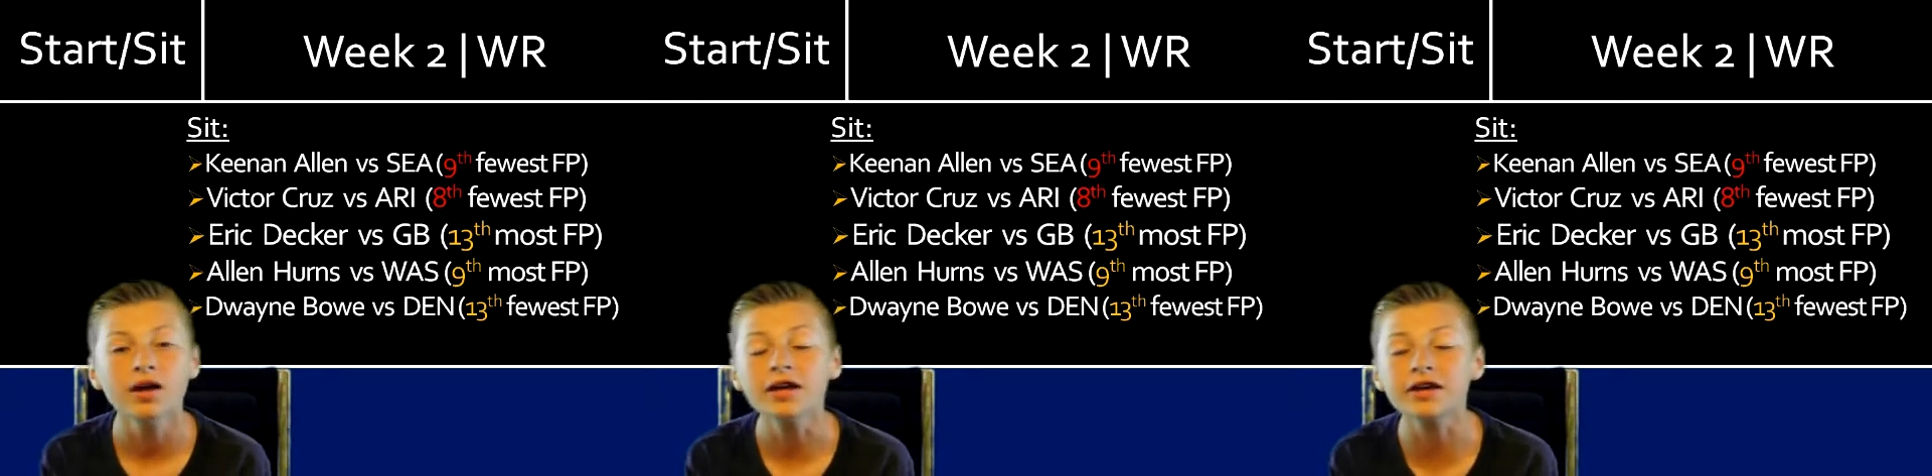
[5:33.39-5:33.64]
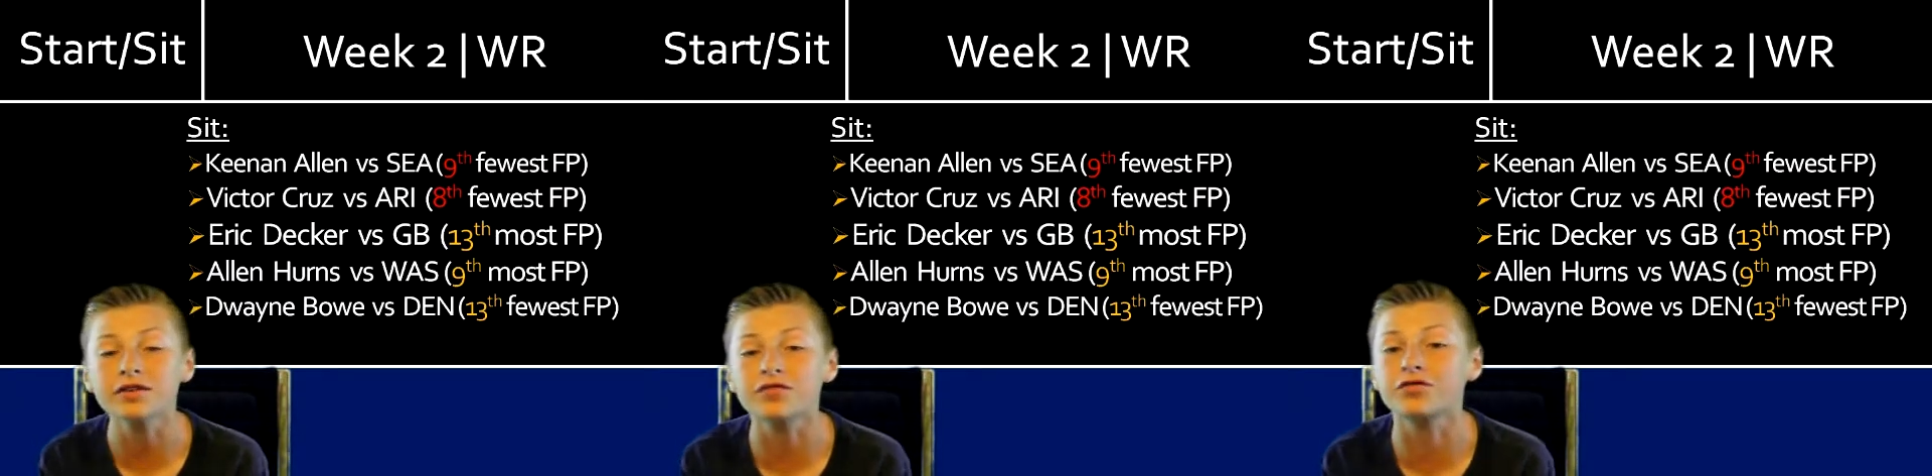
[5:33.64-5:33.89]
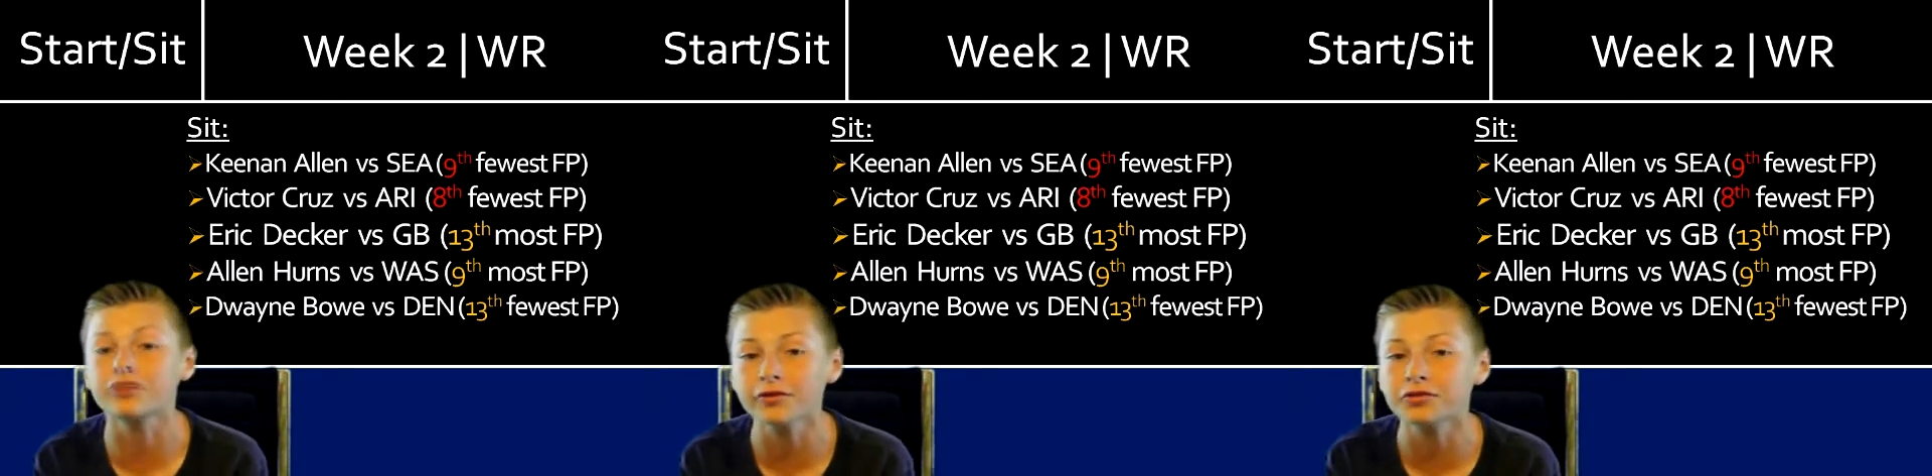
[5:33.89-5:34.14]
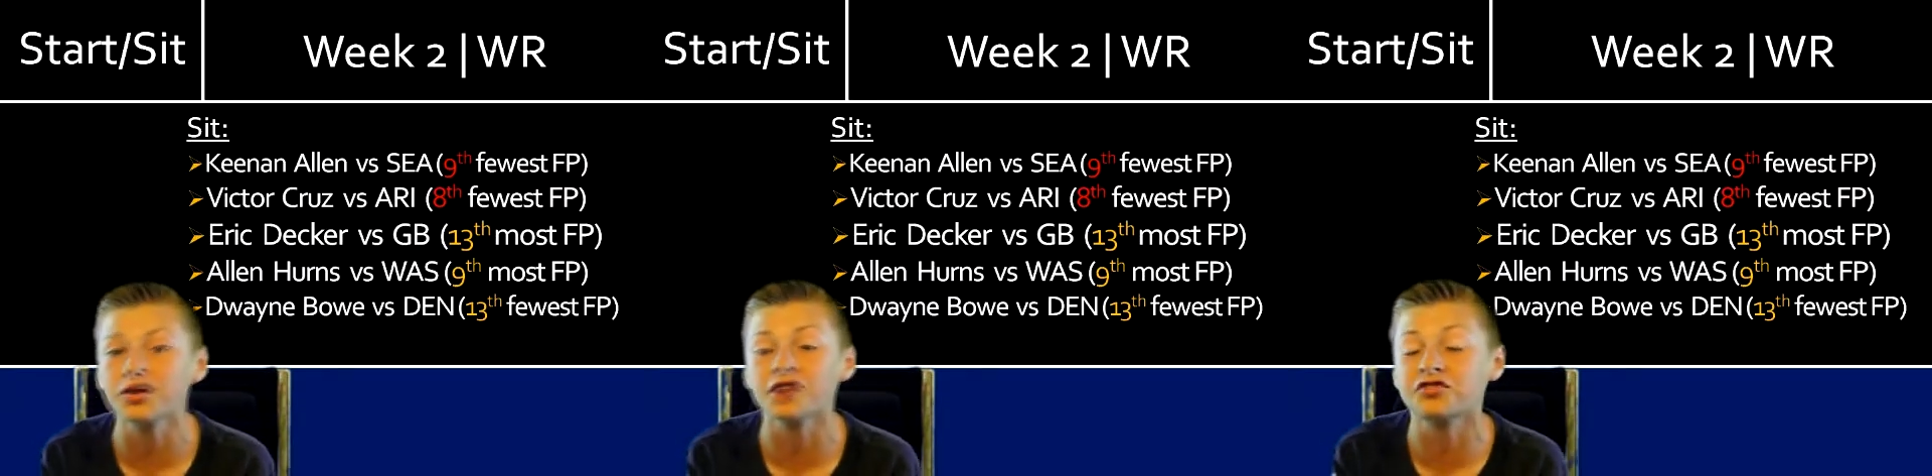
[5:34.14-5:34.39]
He has
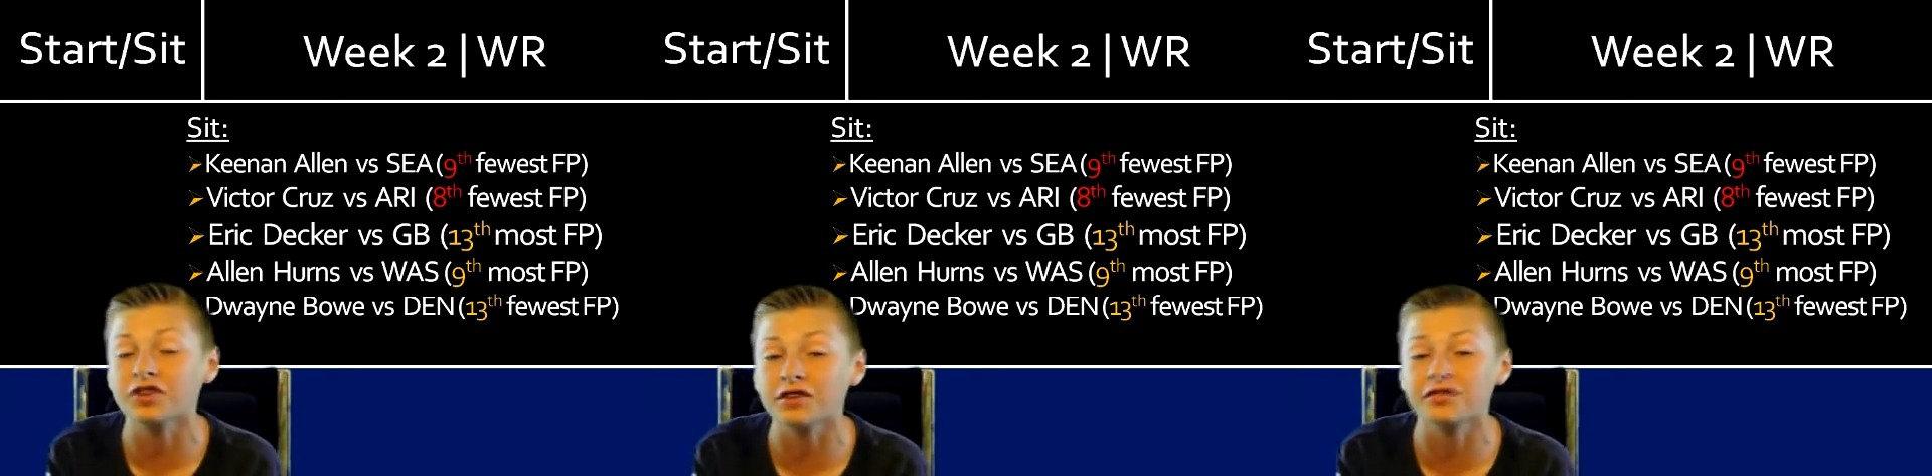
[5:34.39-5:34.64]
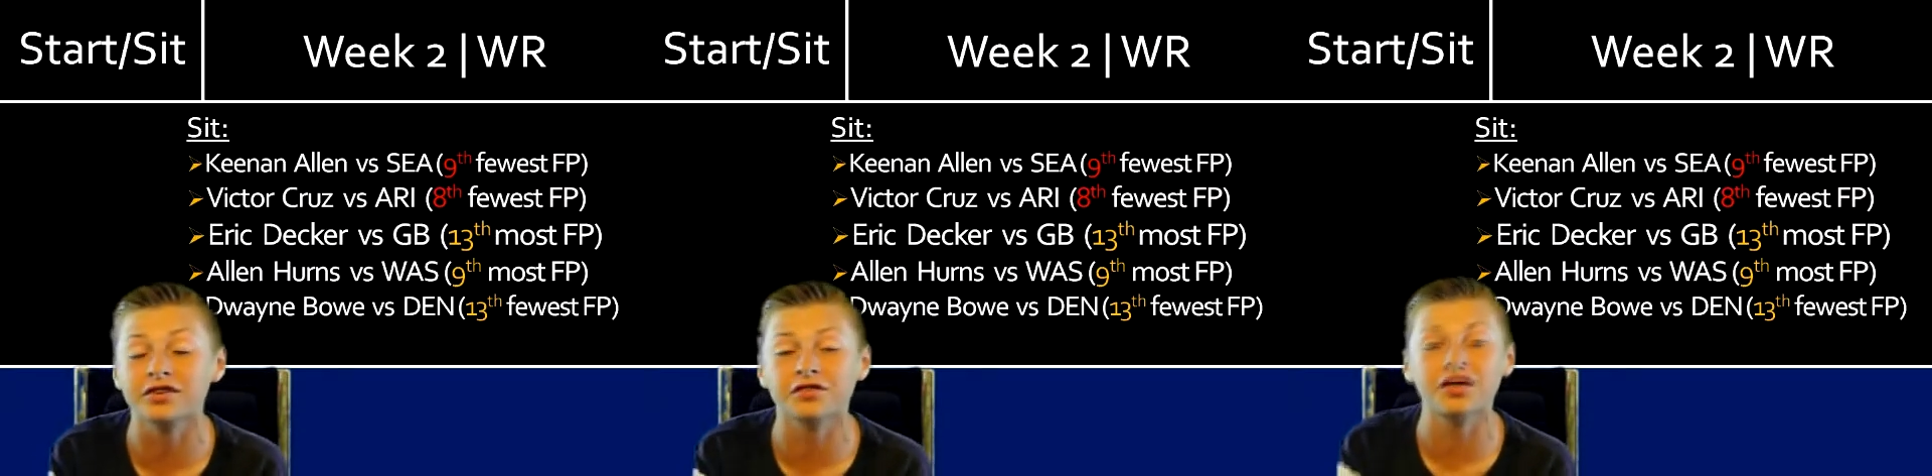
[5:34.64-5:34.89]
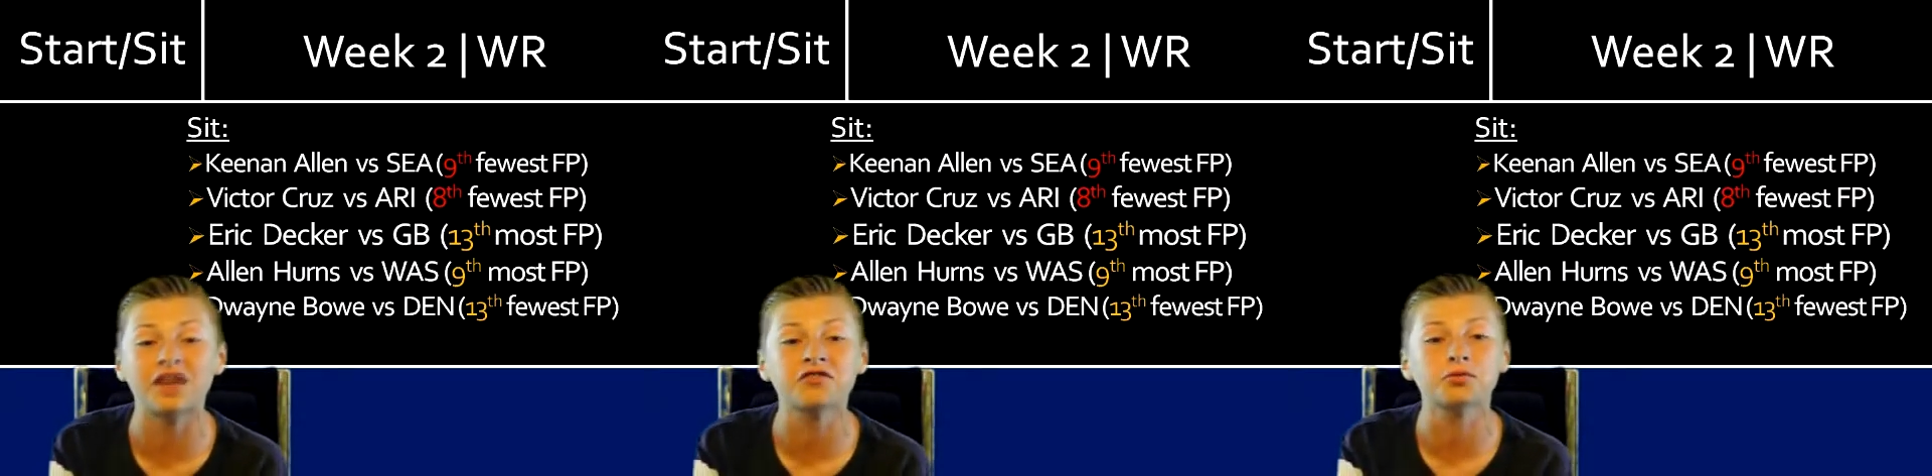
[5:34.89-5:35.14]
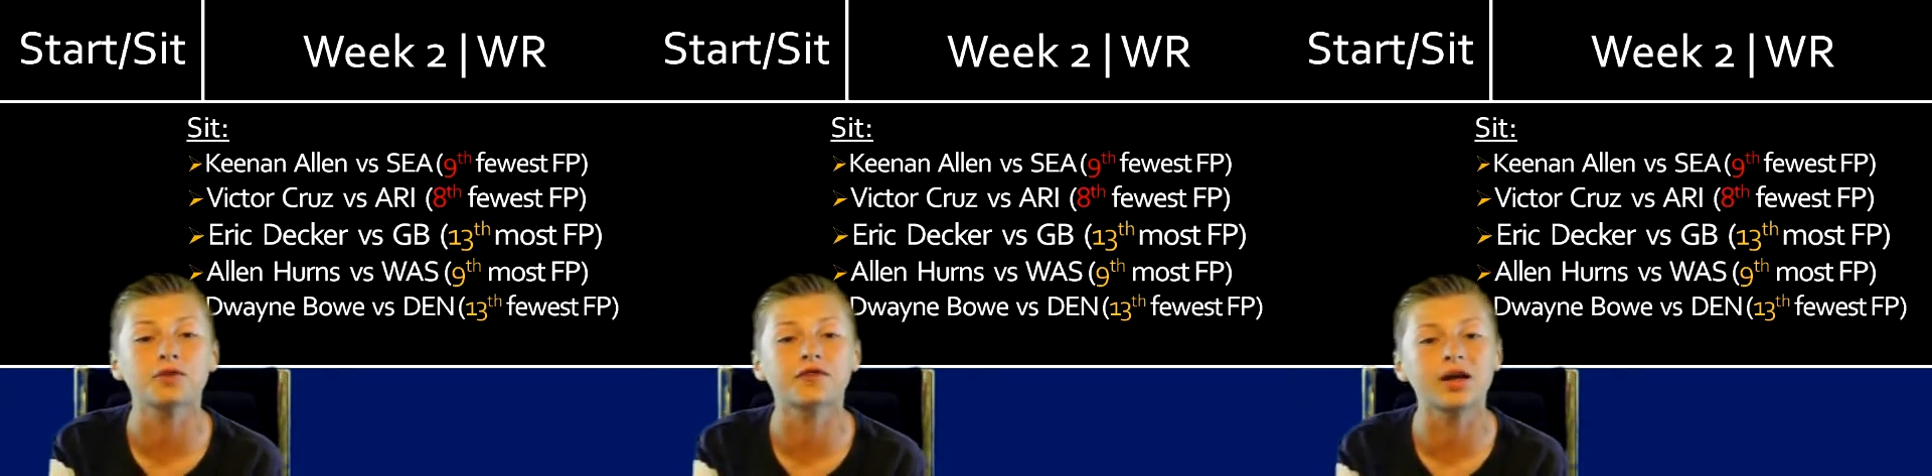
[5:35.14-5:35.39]
0 touchdowns in his last
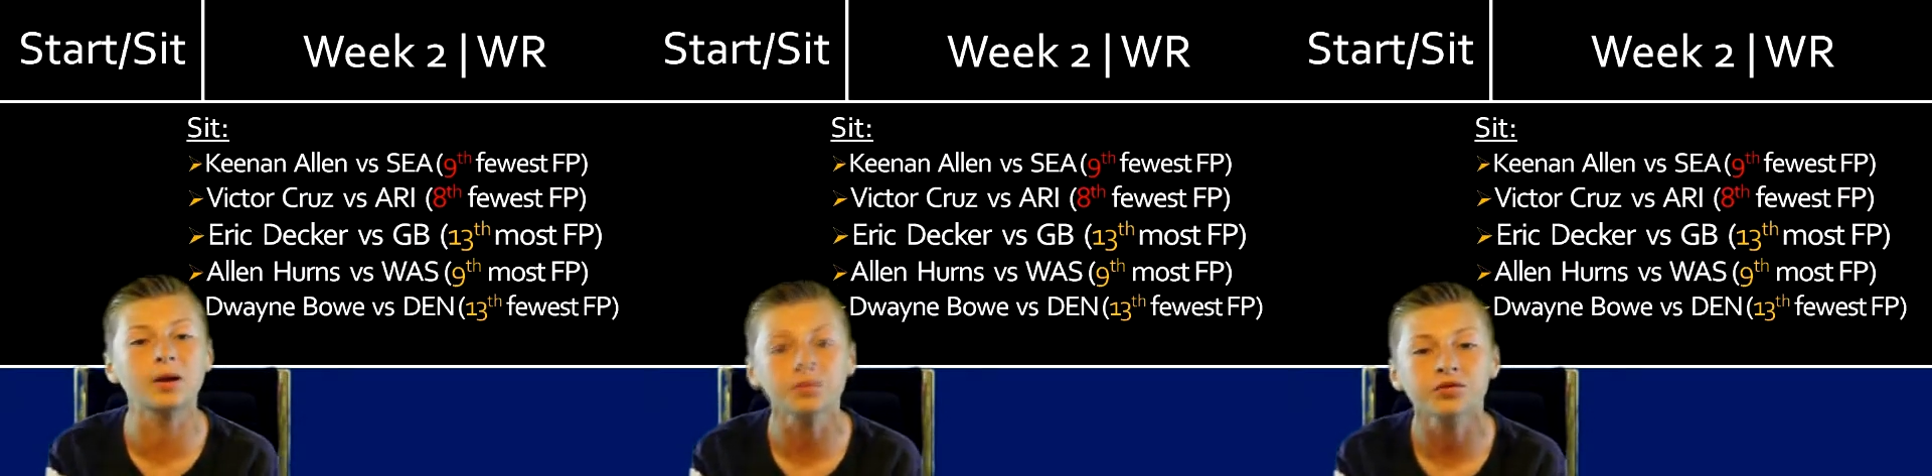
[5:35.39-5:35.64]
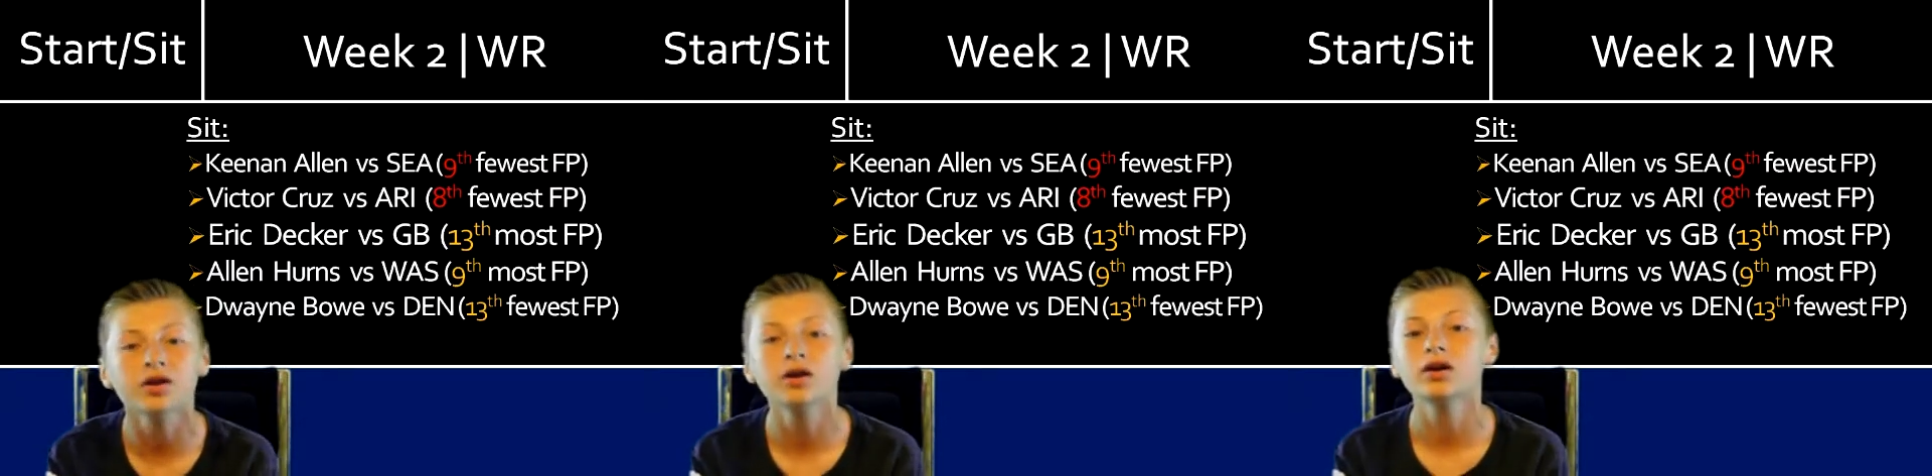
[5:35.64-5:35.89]
12 games.